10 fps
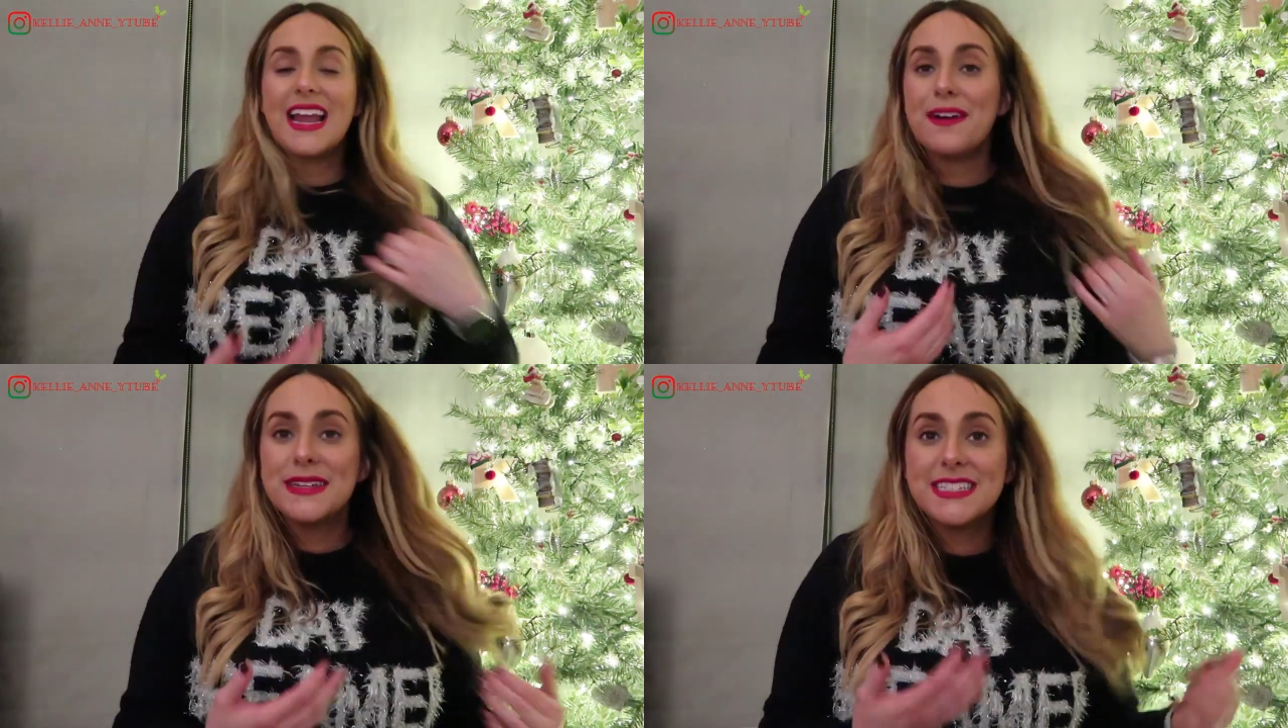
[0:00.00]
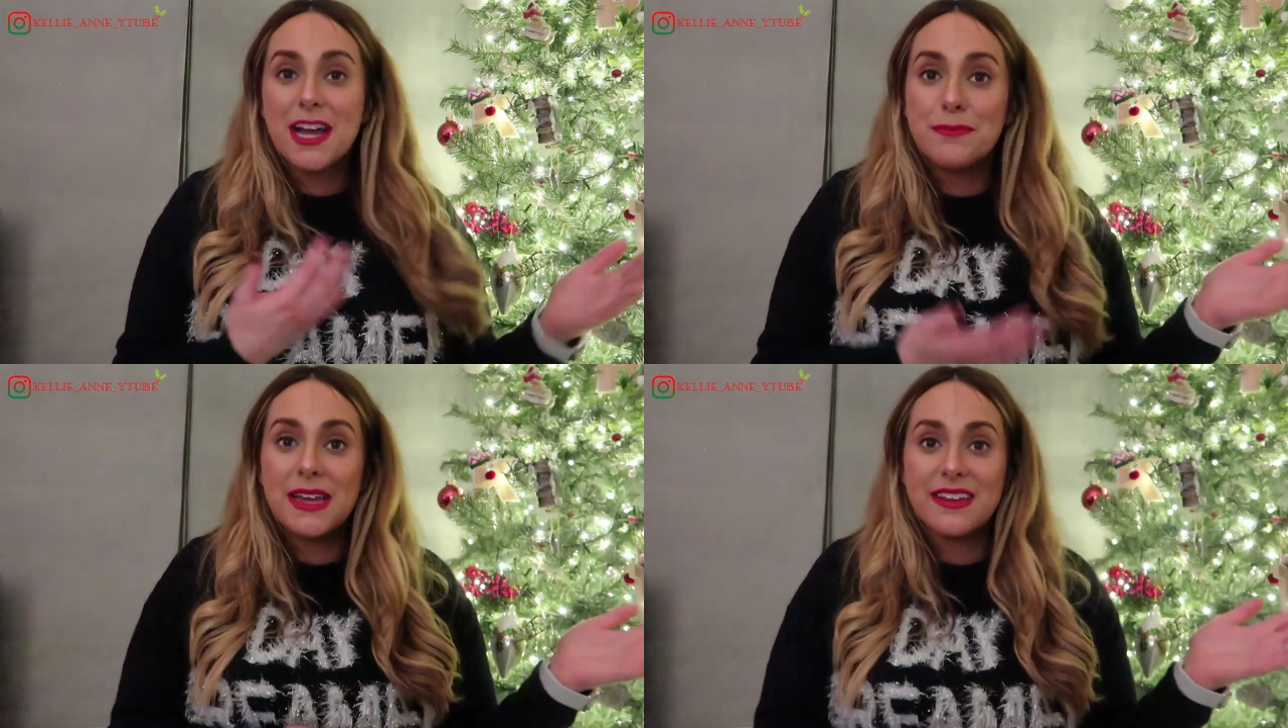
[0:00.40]
allow me
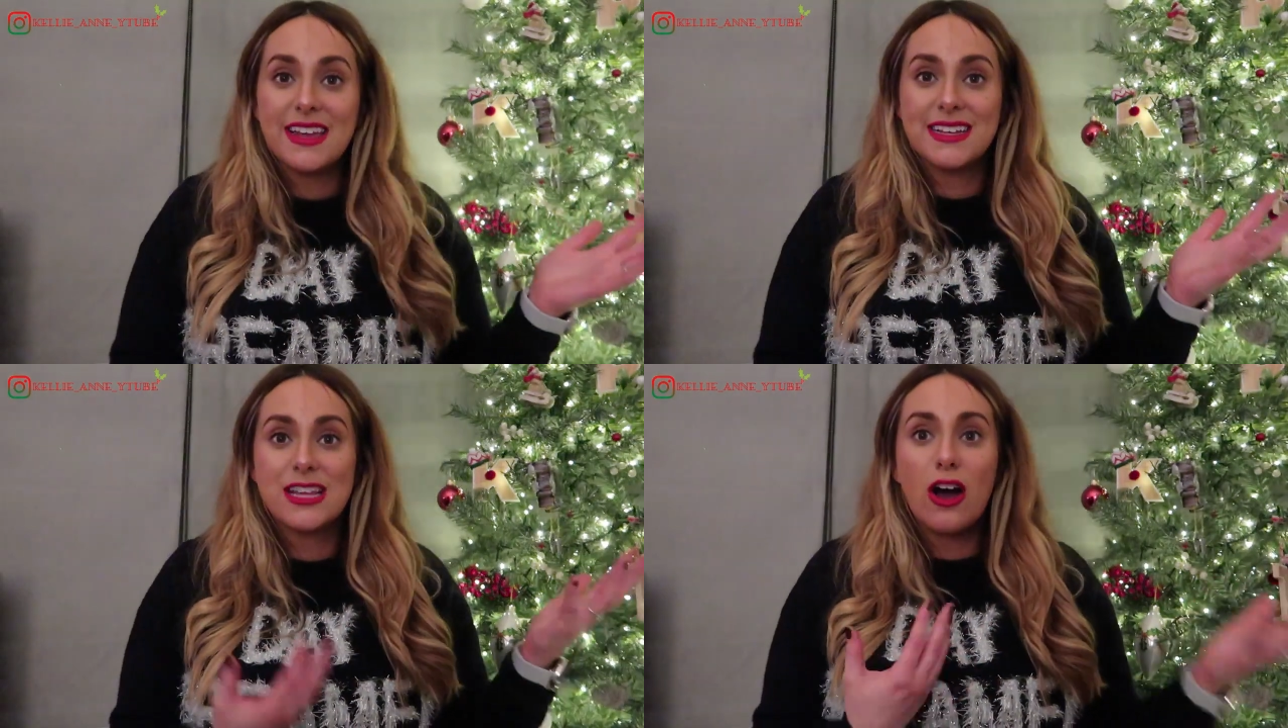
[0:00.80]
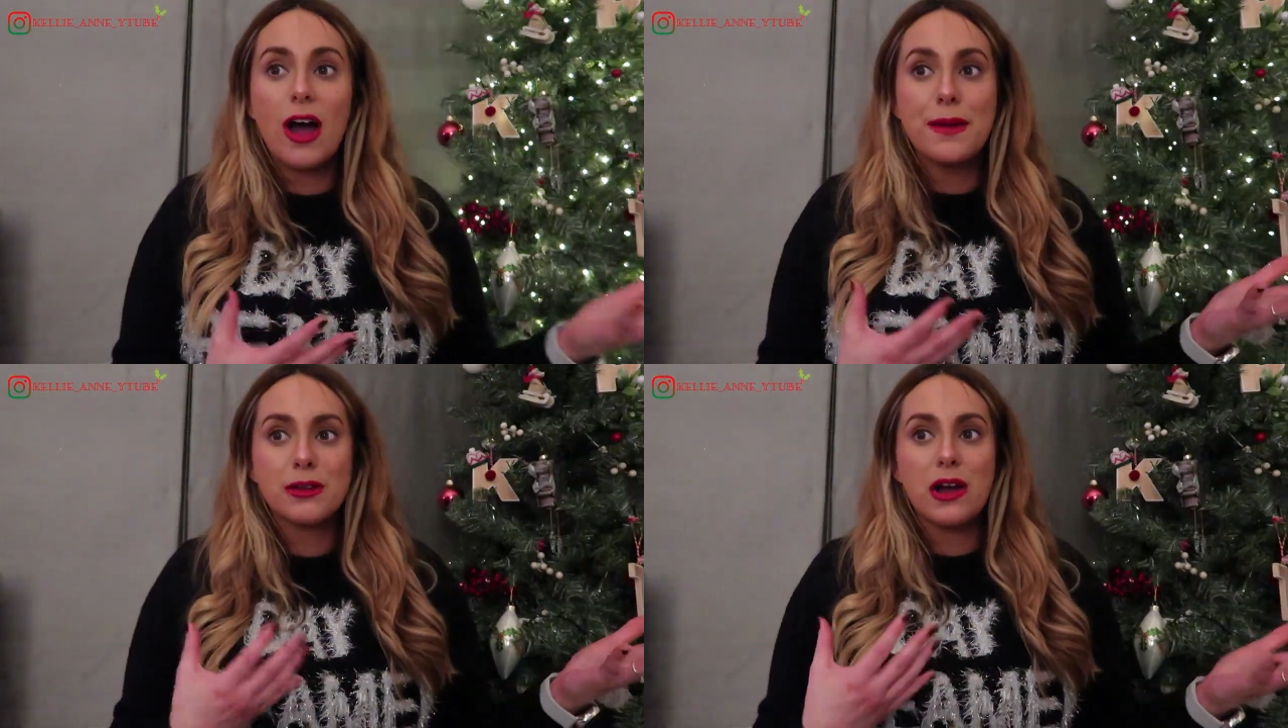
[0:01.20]
to go and pick things that
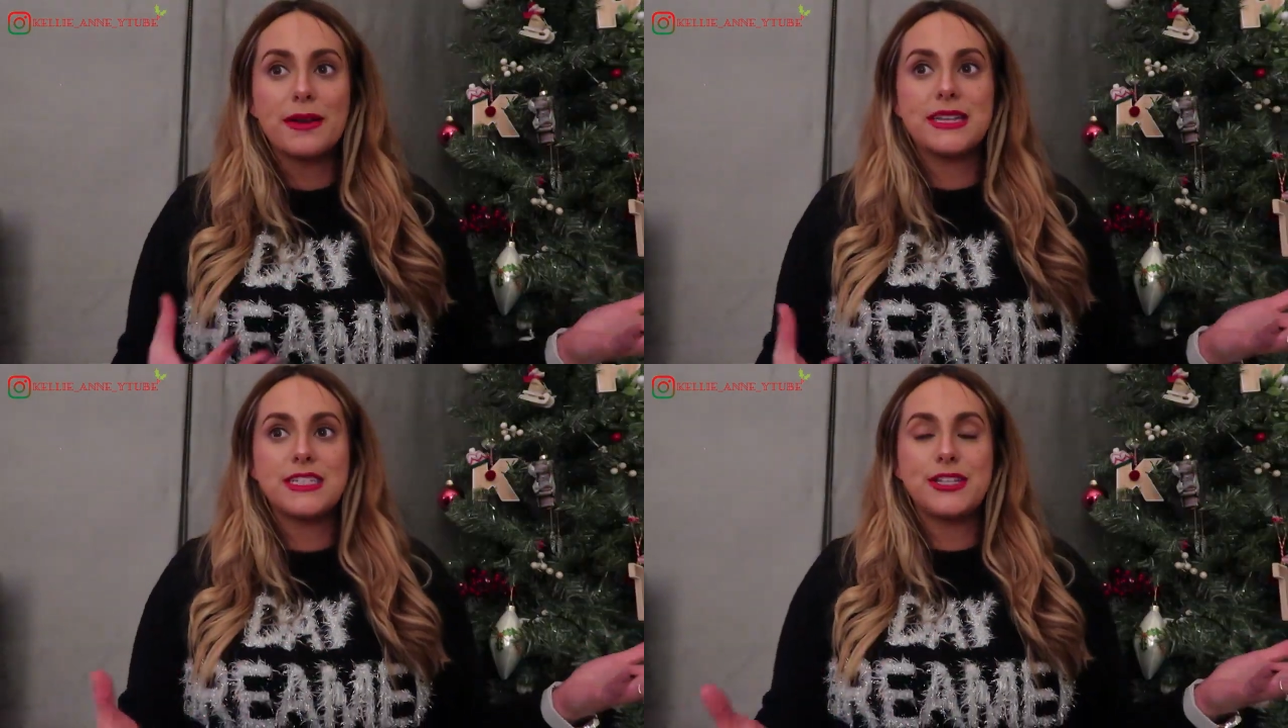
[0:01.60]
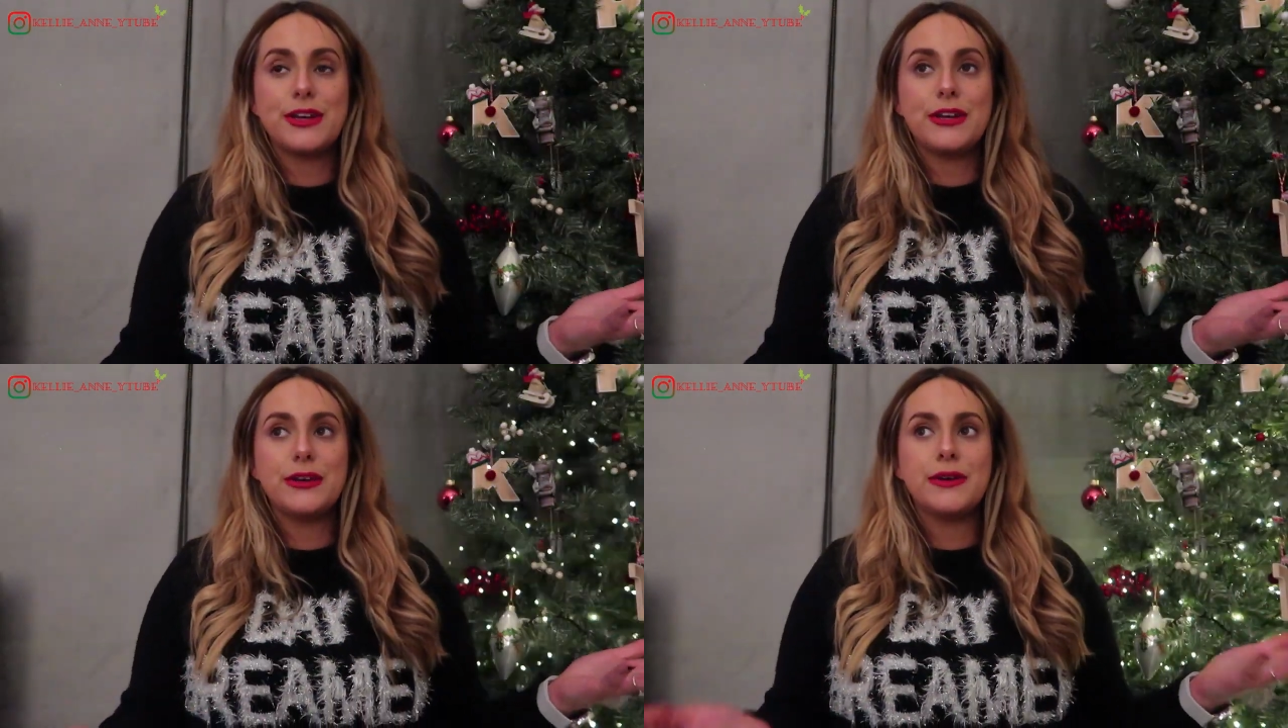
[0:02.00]
I'm going
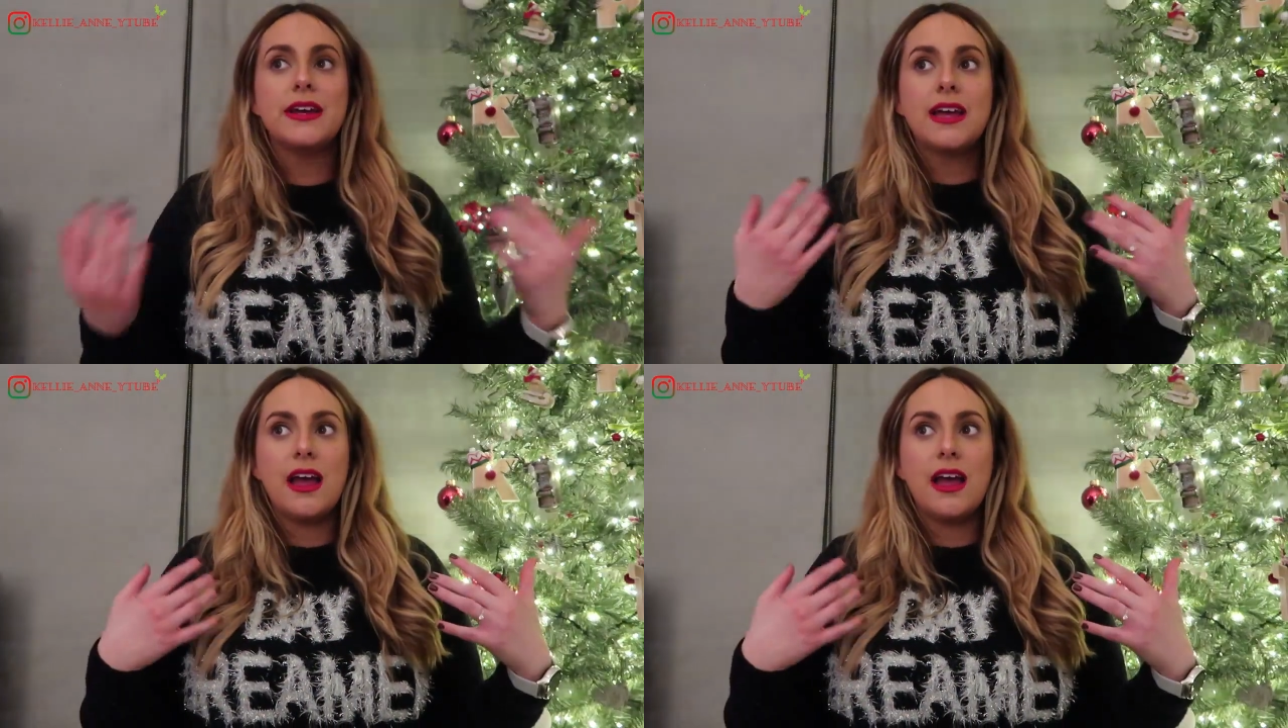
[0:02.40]
to